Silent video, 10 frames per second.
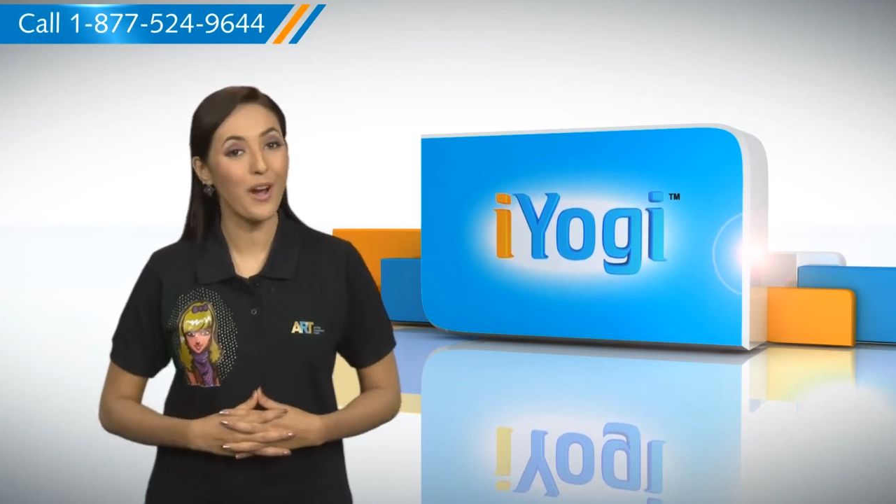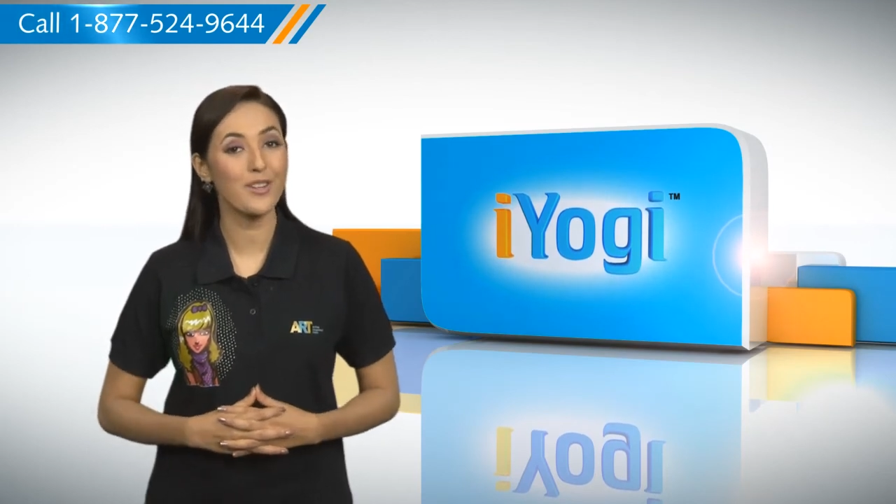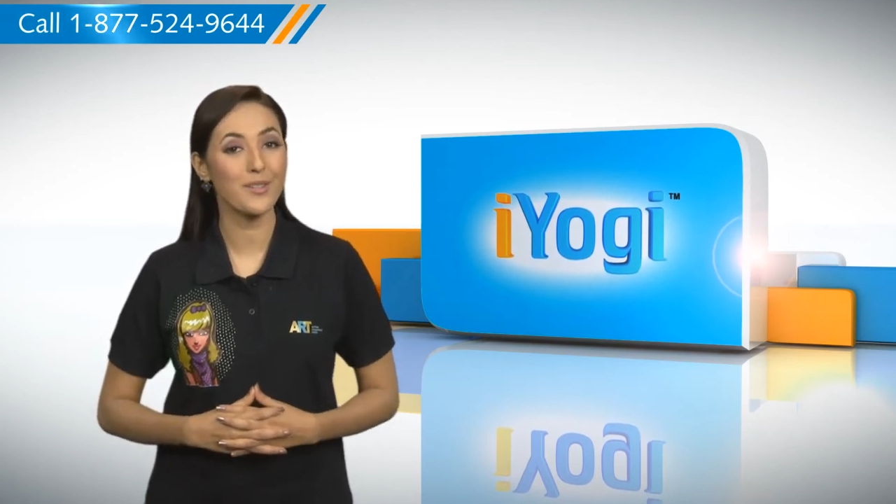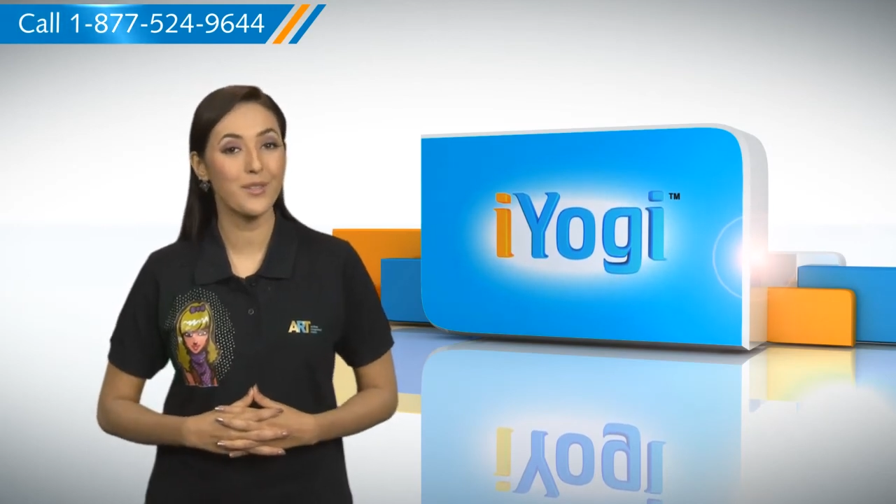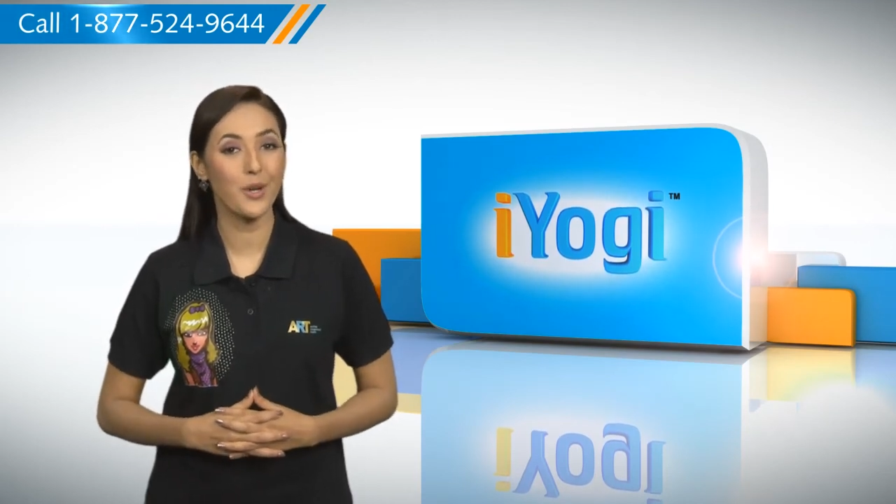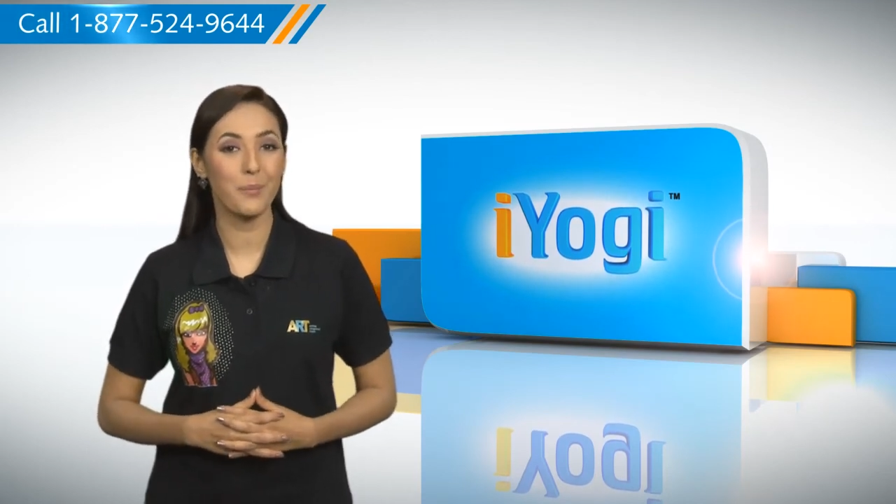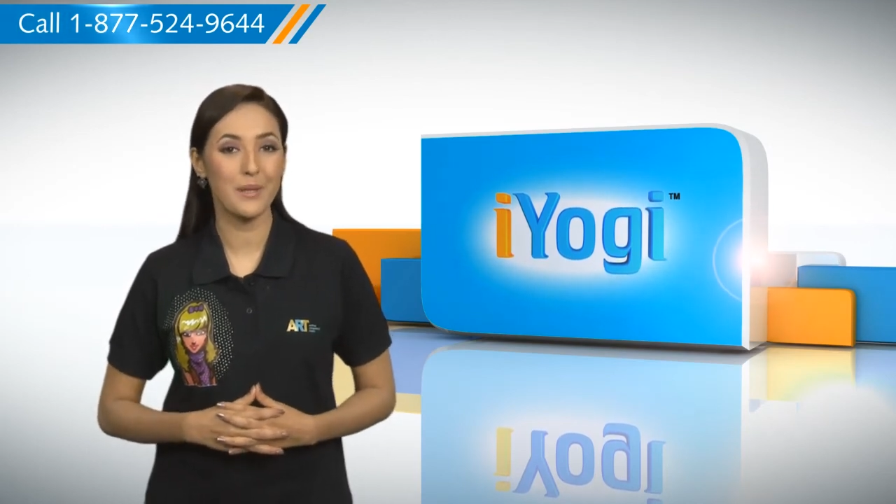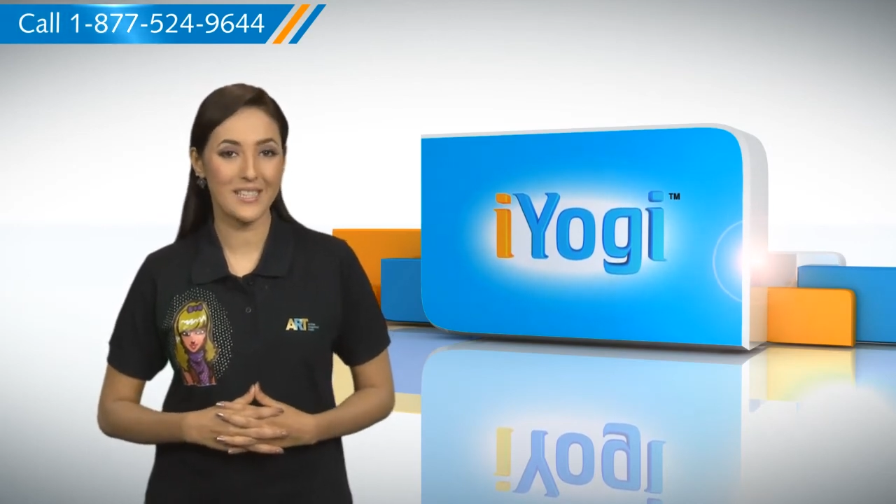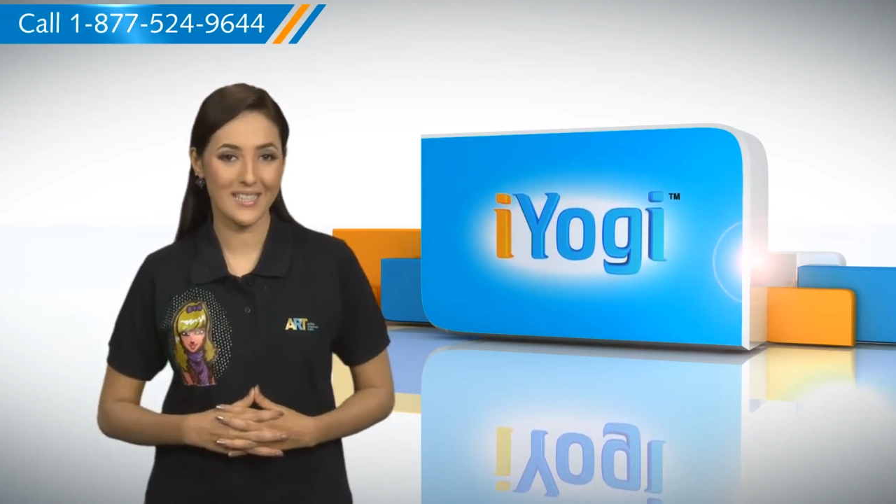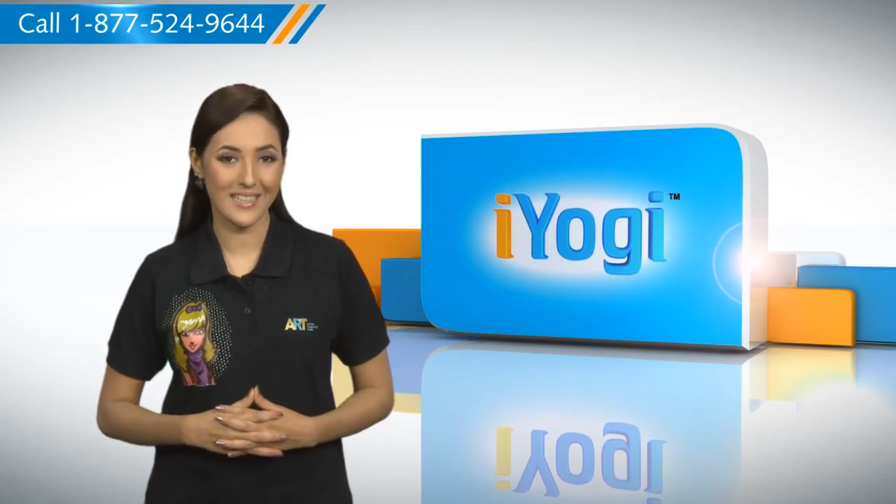out of your
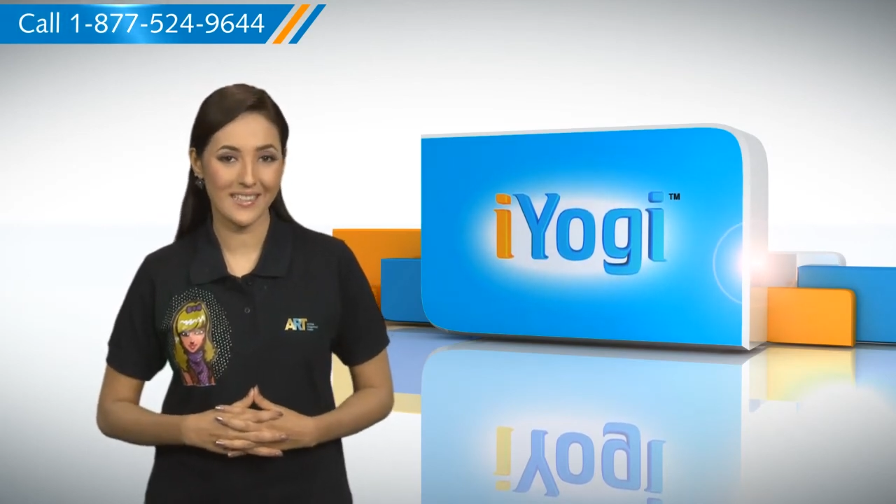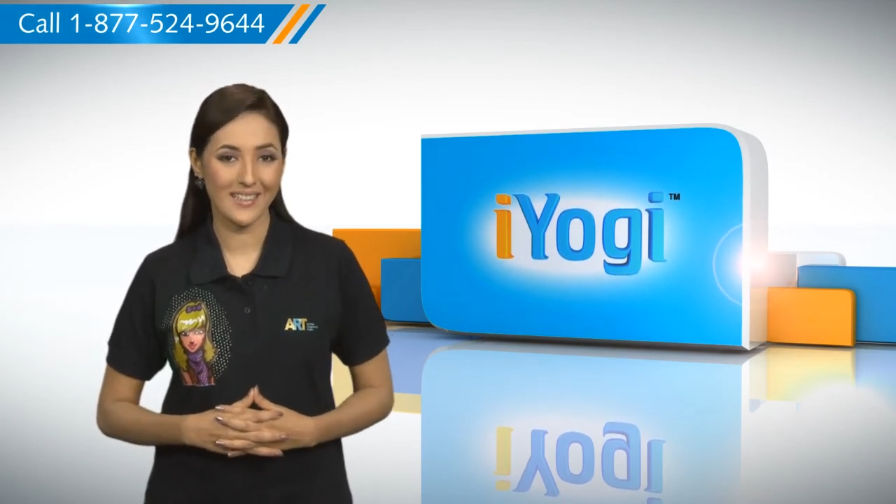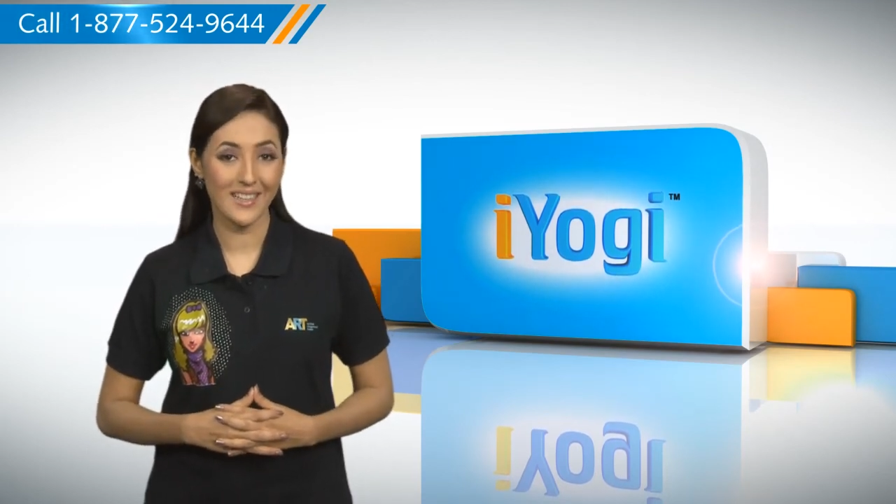PC,